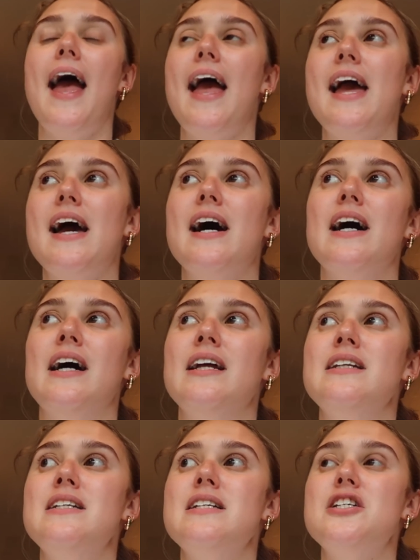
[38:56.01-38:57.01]

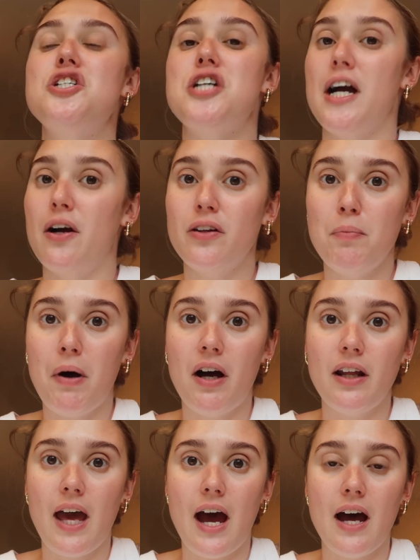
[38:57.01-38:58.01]
and check out the
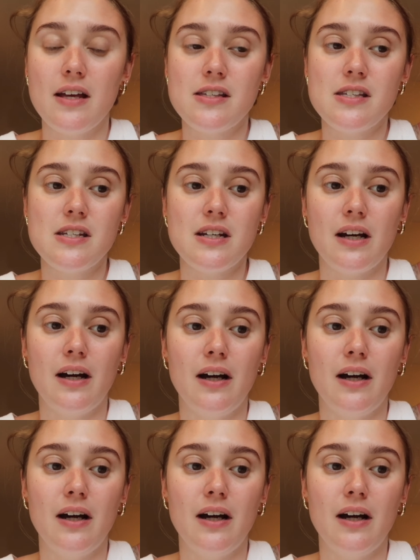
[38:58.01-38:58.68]
podcast